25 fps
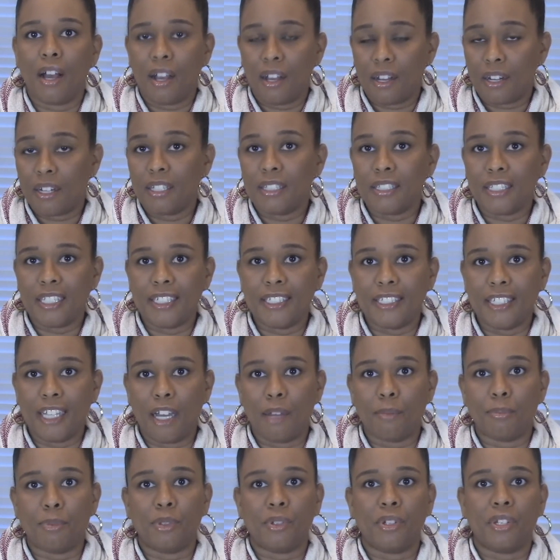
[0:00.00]
cleaned
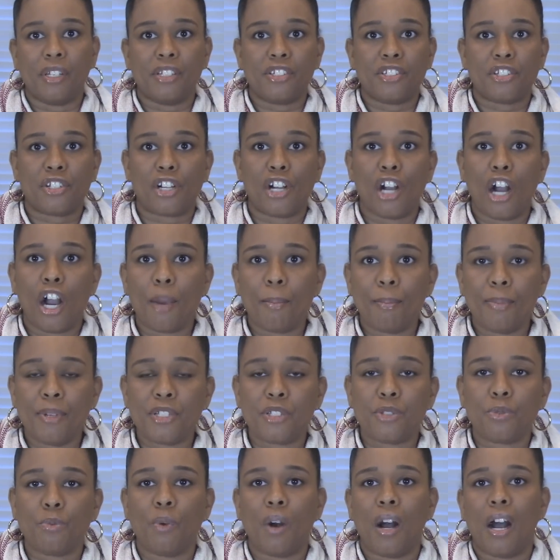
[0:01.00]
up. You can get your carpets
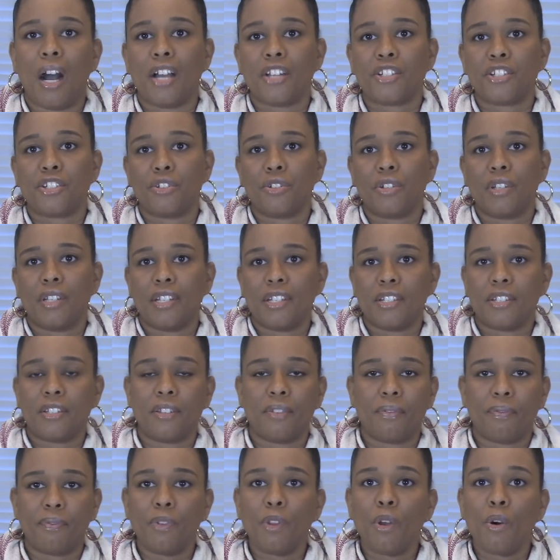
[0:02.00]
washed, you can get
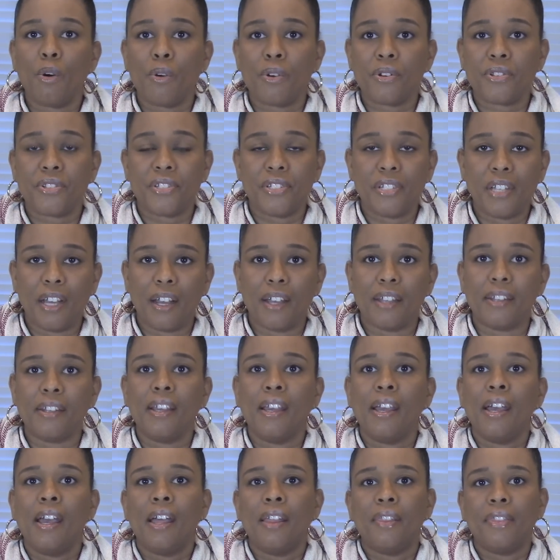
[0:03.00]
the floors done.
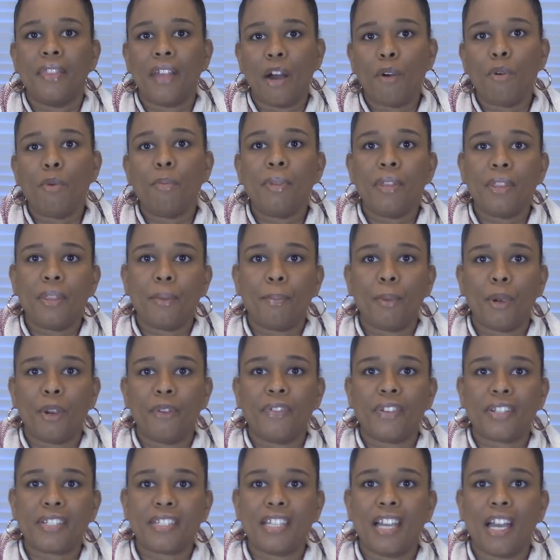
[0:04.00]
That will be the
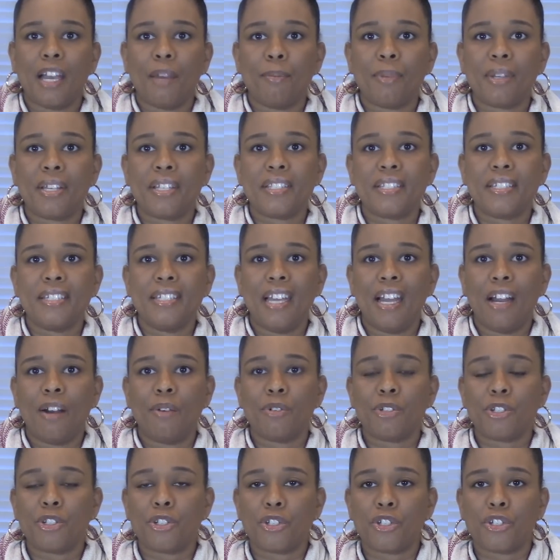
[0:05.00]
perfect time, because now
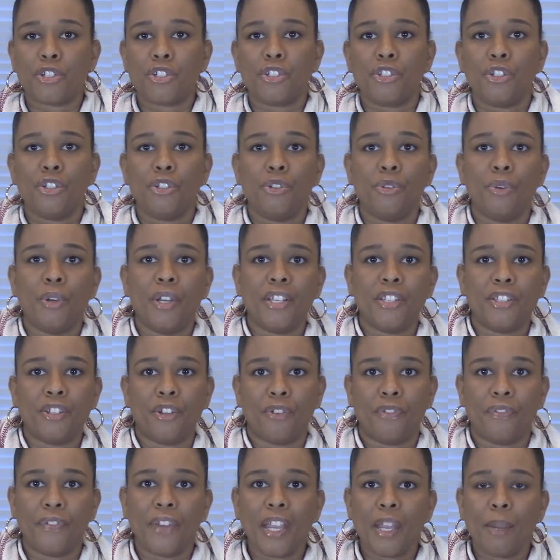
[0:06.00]
it's just you and your
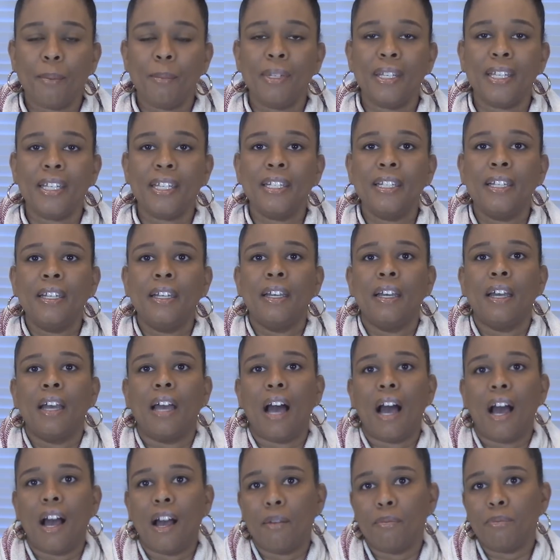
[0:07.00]
family,
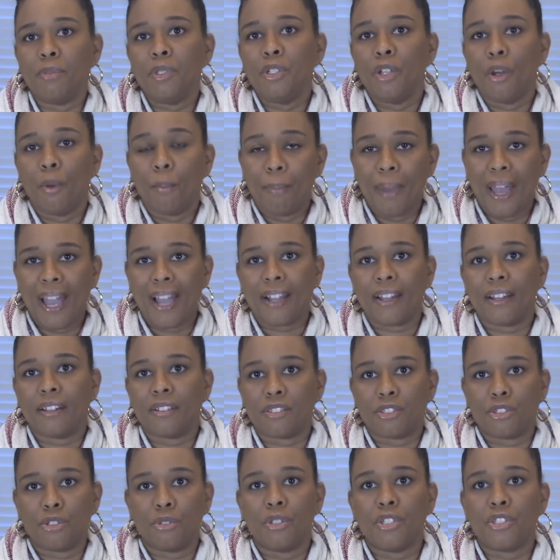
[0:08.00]
you know, back
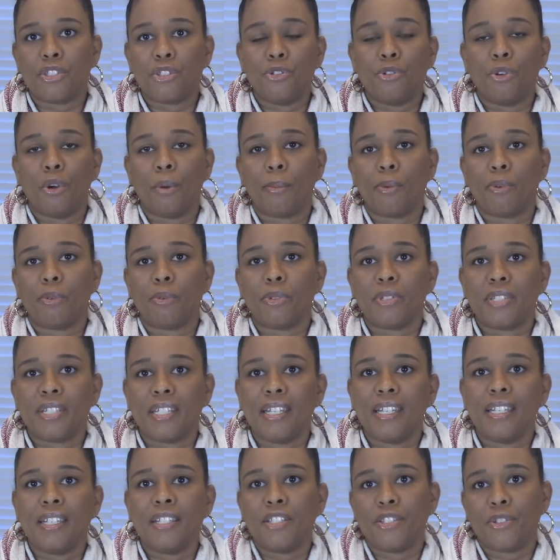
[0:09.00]
to its normal
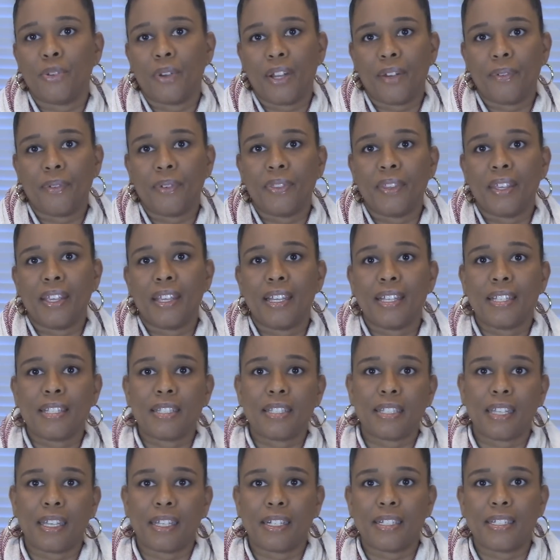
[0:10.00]
routine, so everything is
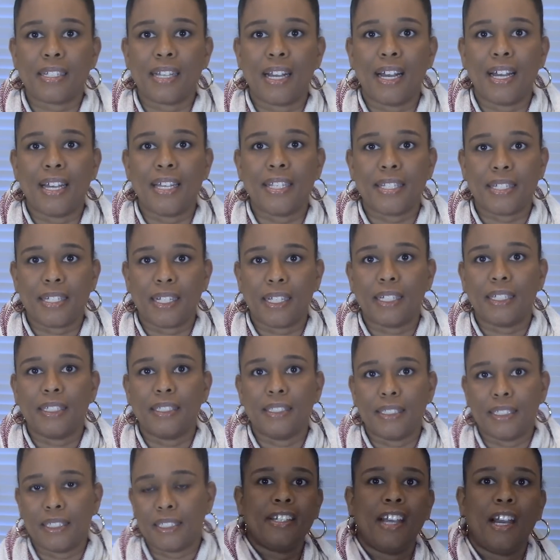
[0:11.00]
sanitized and
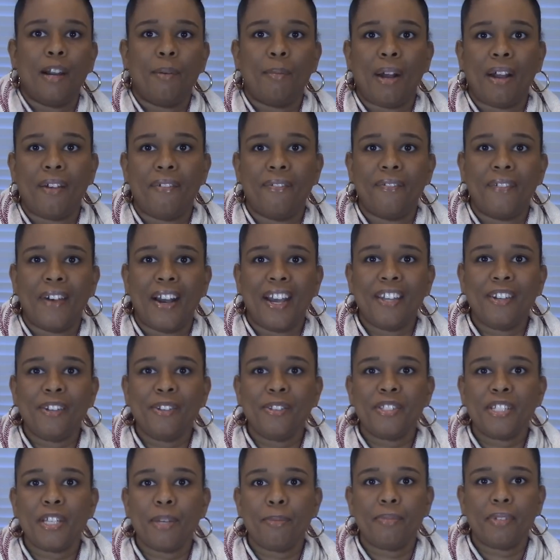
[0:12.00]
clean. Now my final
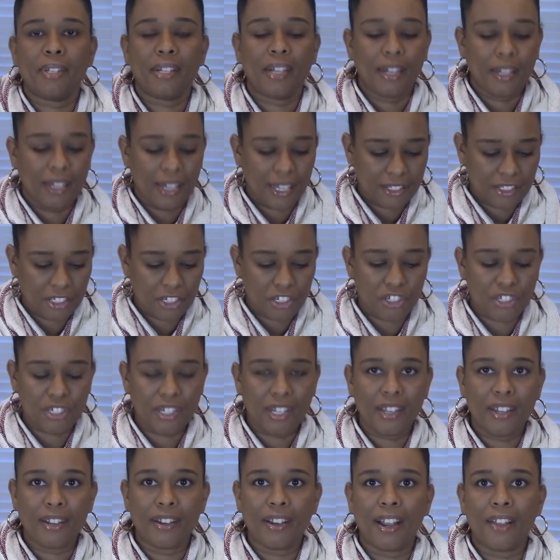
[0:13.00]
tip that I like to
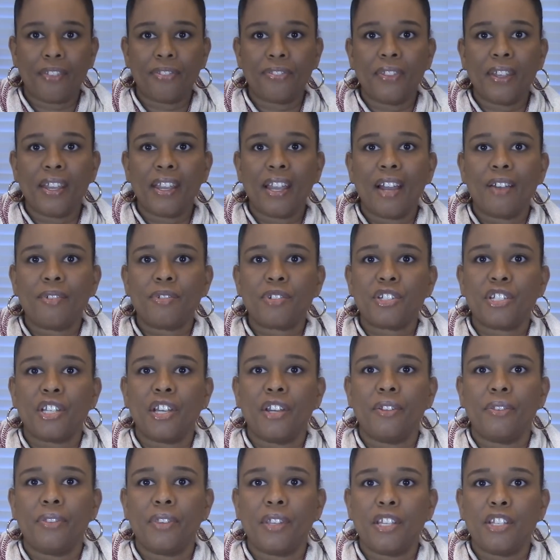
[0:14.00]
share, I think I've
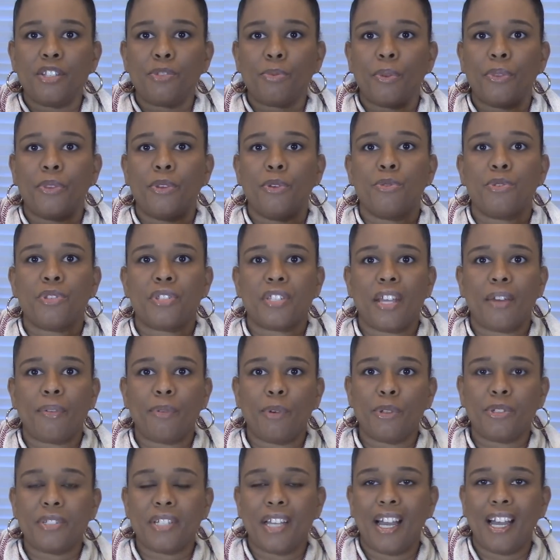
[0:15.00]
shared these with you
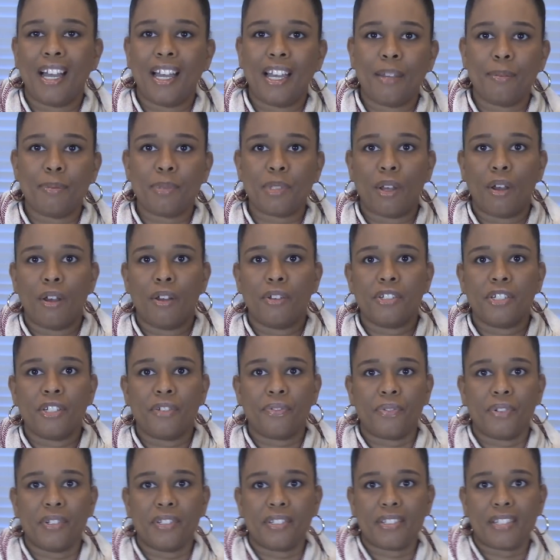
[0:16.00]
several times on
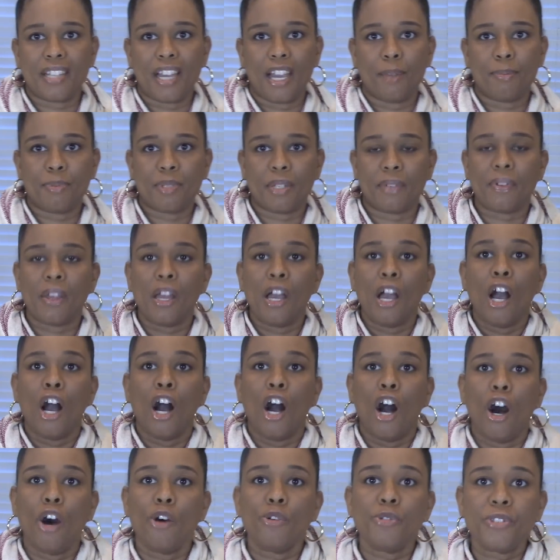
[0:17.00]
different types of
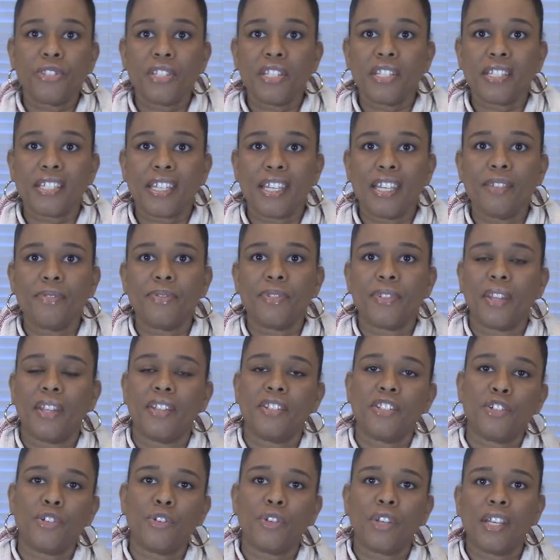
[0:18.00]
Hostess gifts
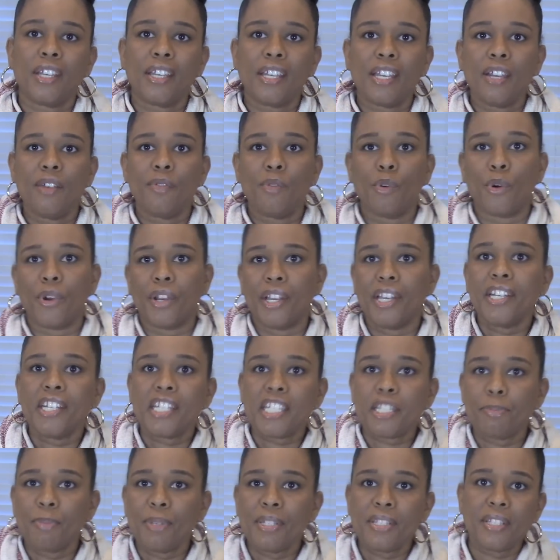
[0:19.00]
that you can give, or
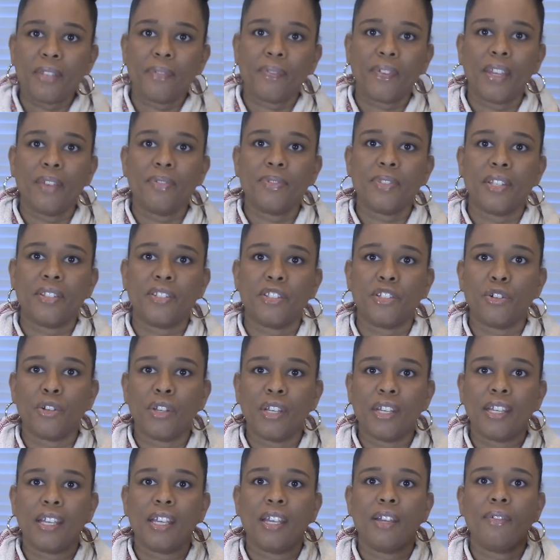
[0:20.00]
inexpensive gifts that you
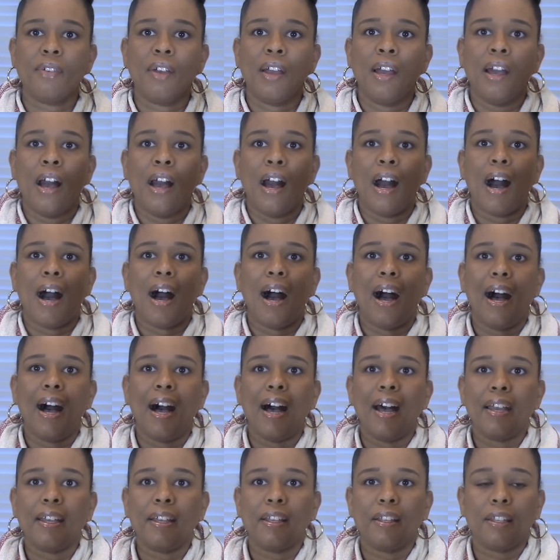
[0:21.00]
can give.
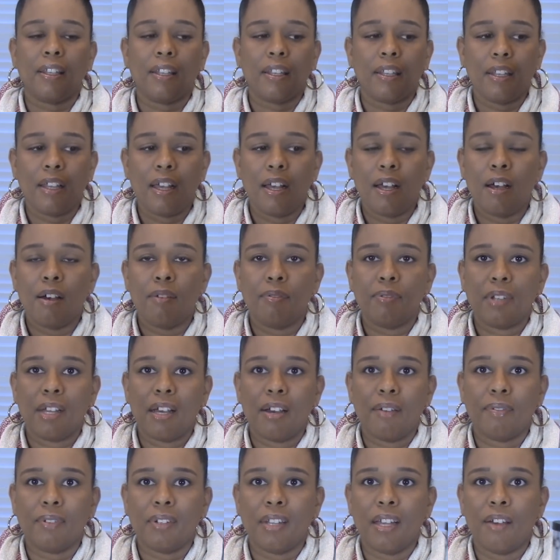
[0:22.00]
I love,
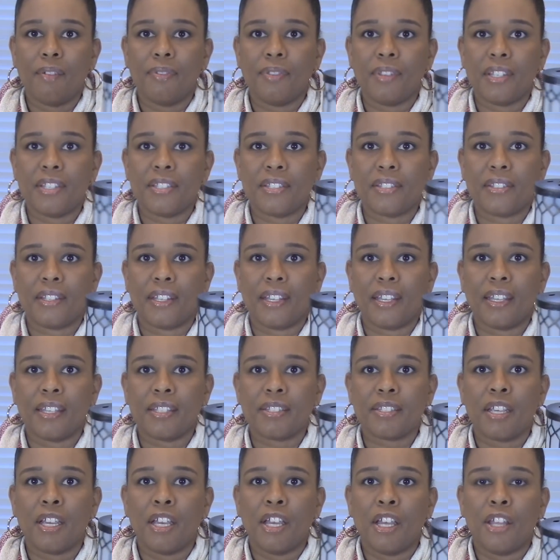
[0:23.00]
love, love these
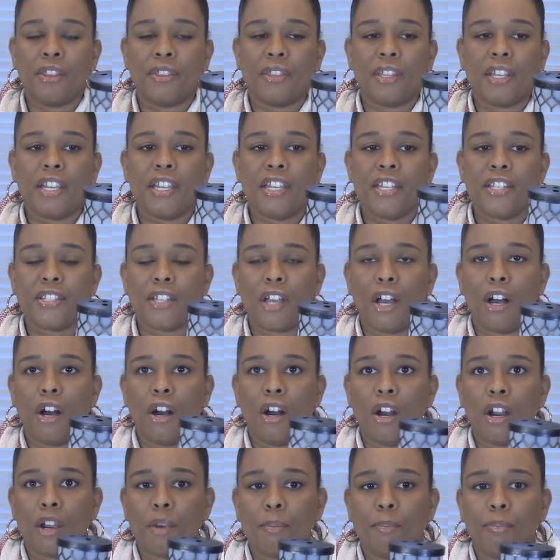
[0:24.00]
things. These
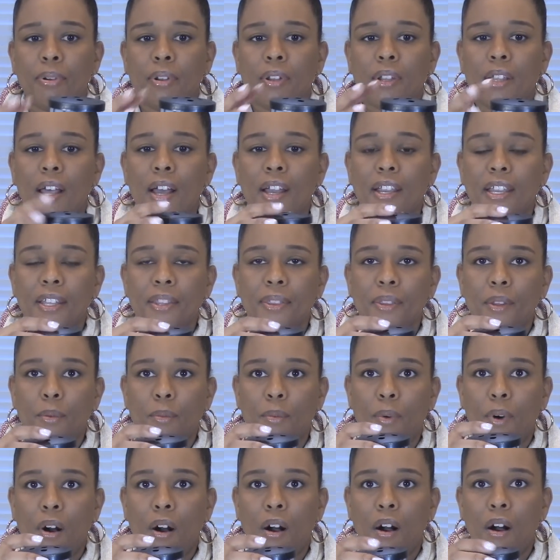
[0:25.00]
are
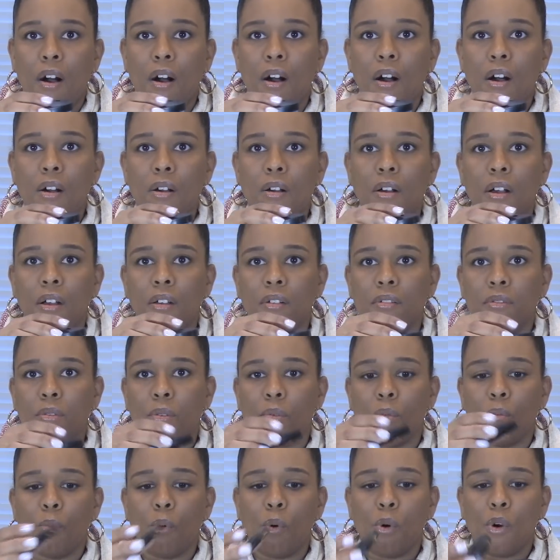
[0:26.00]
plug-in-the-wall
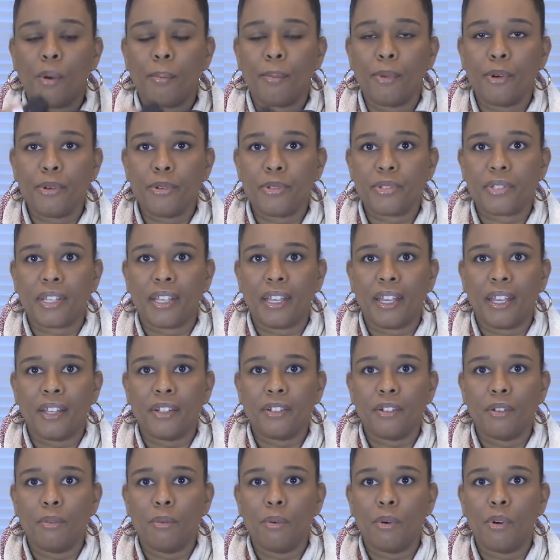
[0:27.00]
warmers,
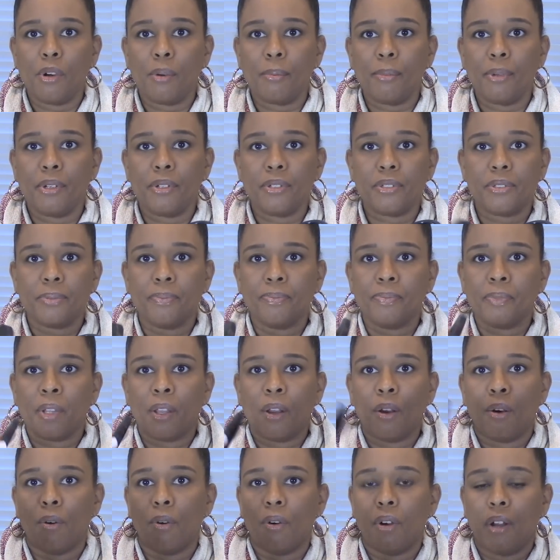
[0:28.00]
candle warmers,
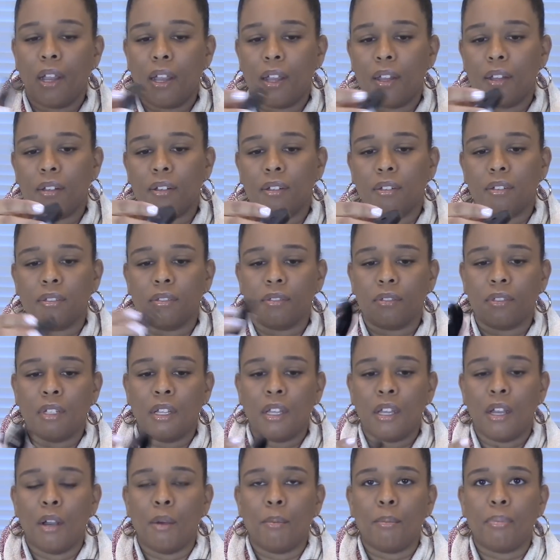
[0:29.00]
or
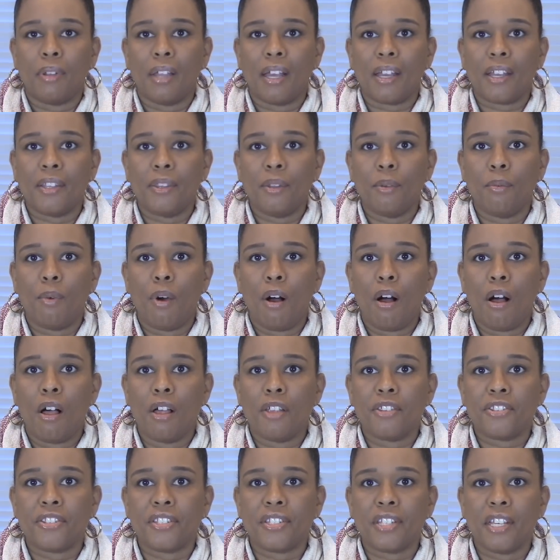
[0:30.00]
plug-in-the-wall
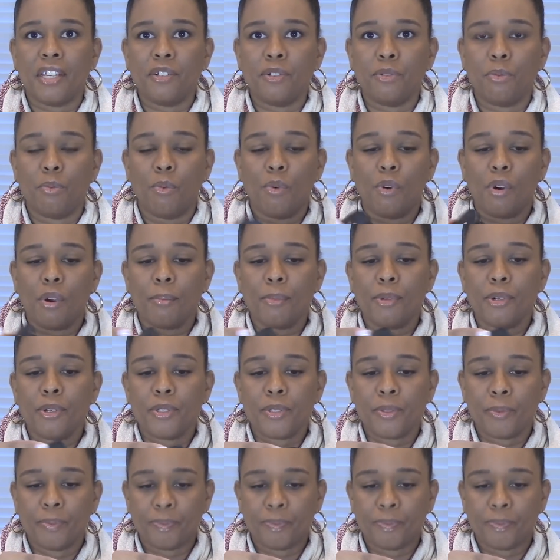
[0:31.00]
scent warmers.